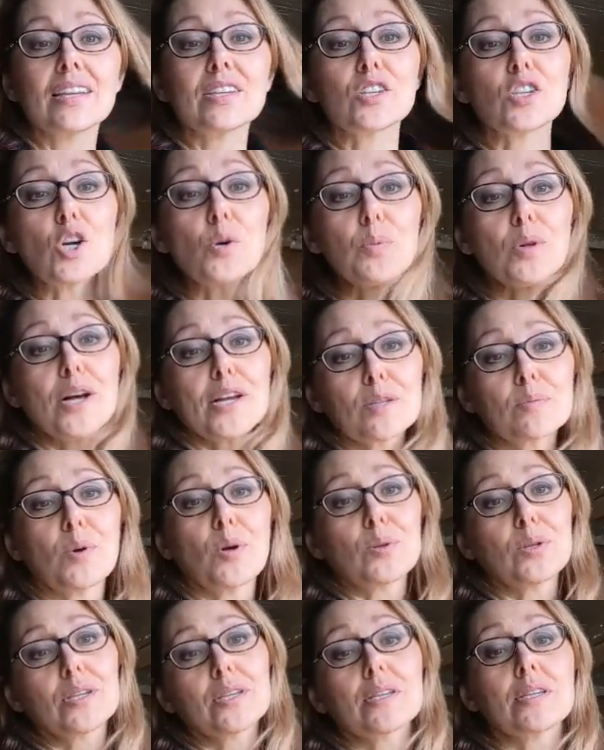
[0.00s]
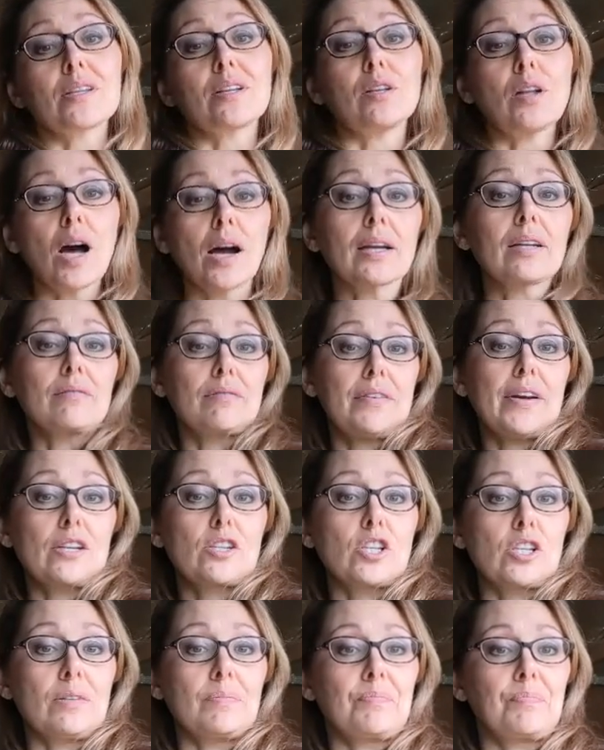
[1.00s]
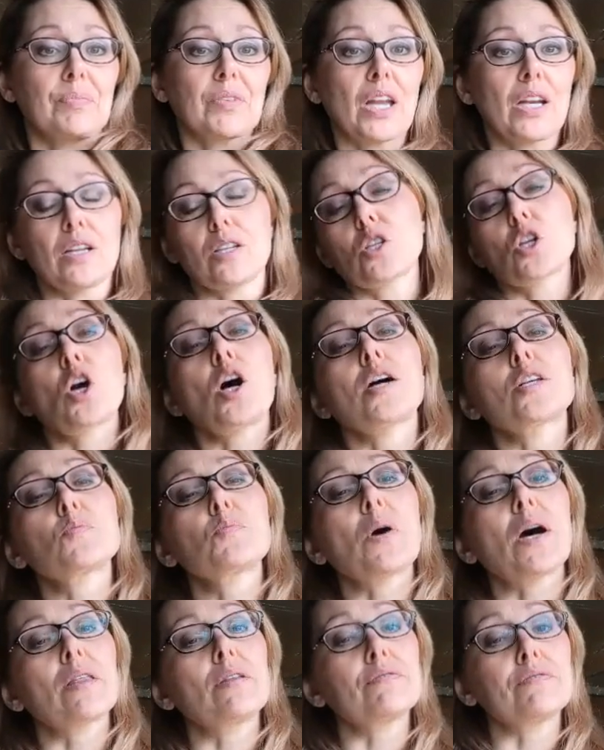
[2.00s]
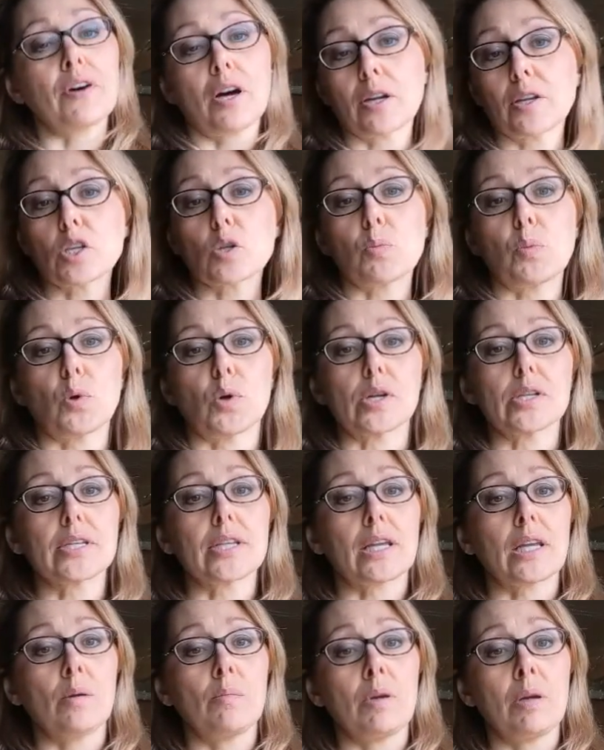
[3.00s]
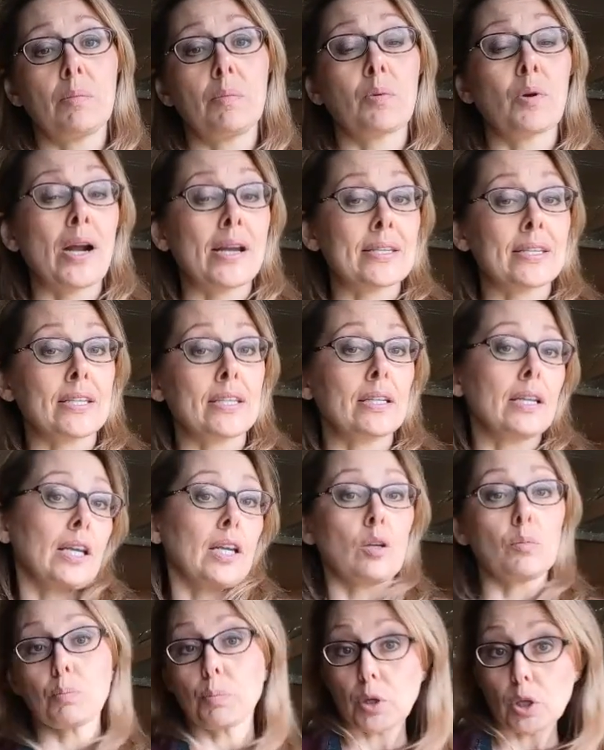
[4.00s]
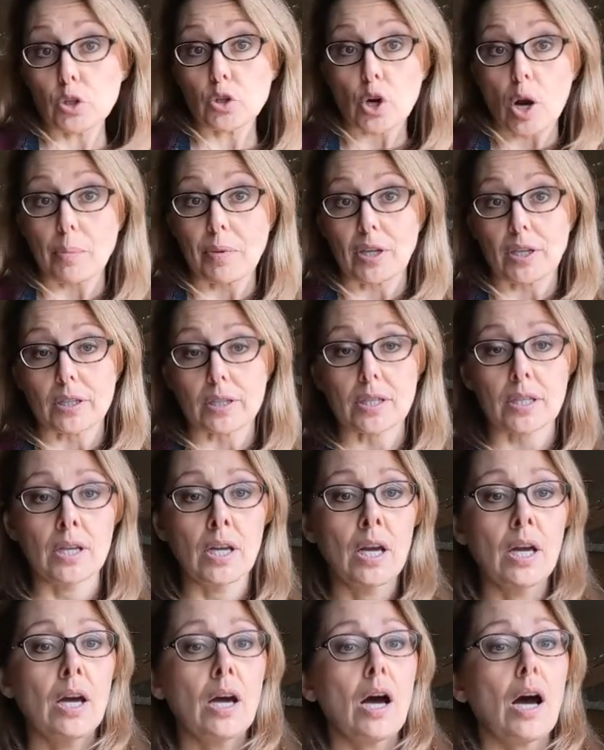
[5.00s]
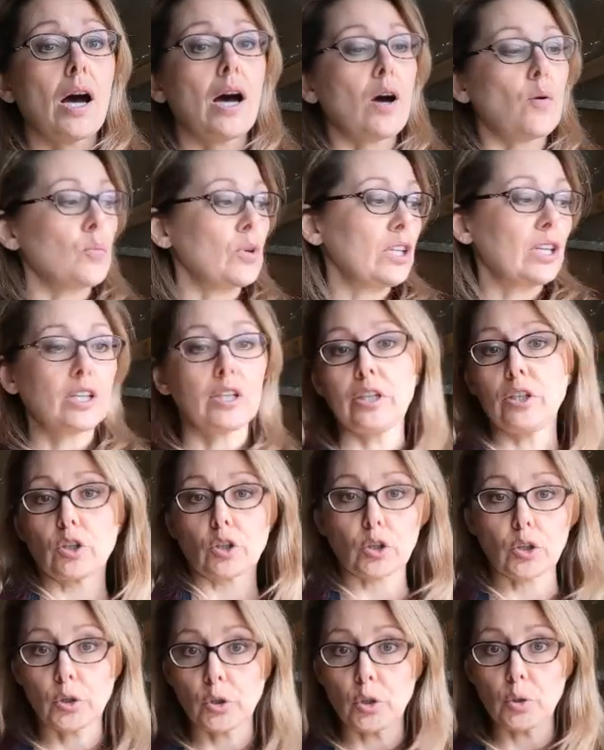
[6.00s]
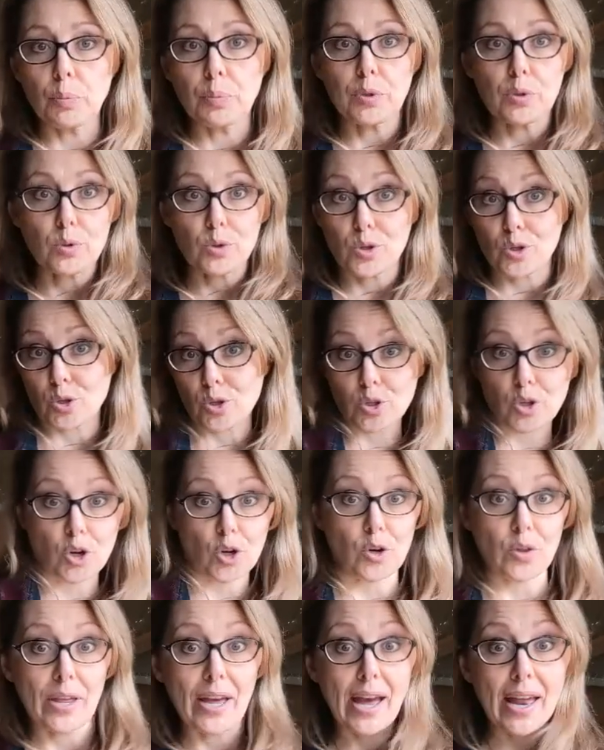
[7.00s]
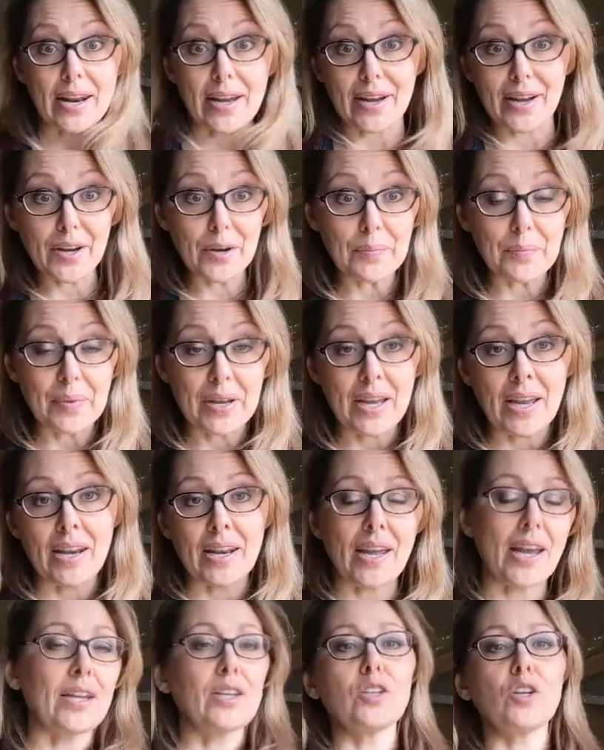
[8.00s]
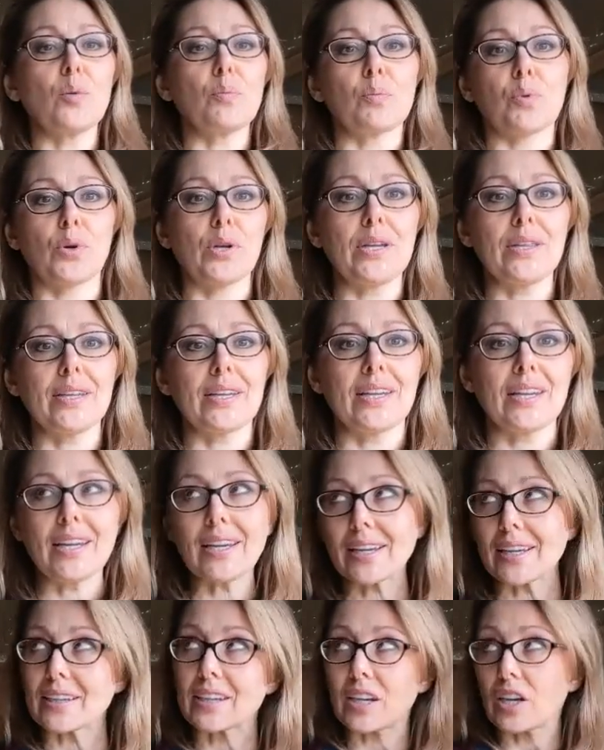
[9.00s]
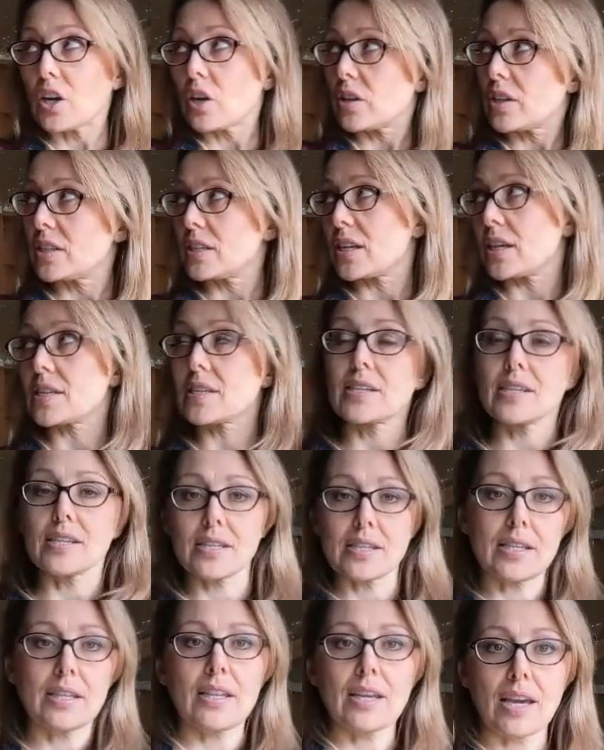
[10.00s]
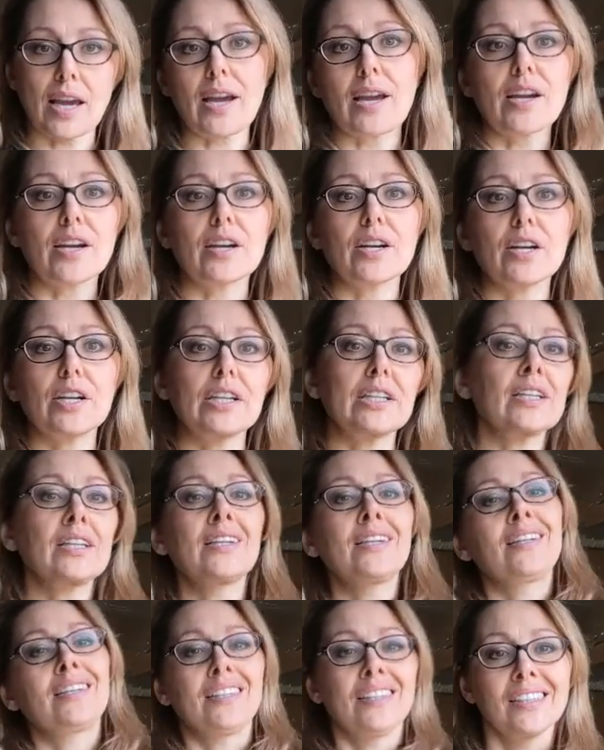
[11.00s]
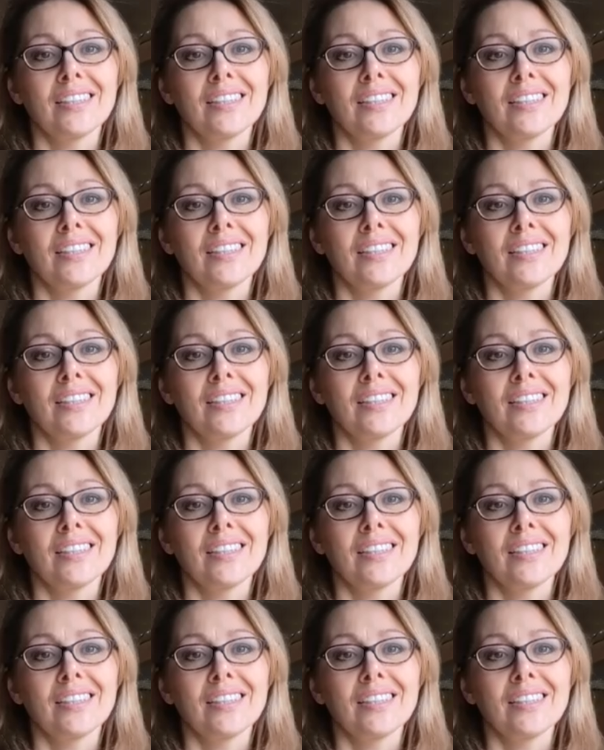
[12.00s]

Histoplasmosis is a lung infection, and it's caused by the fungus spores that can be present in bird droppings. Uh, when you clean your coop, you stir that up and end up breathing it in. You know, the dust is in the air and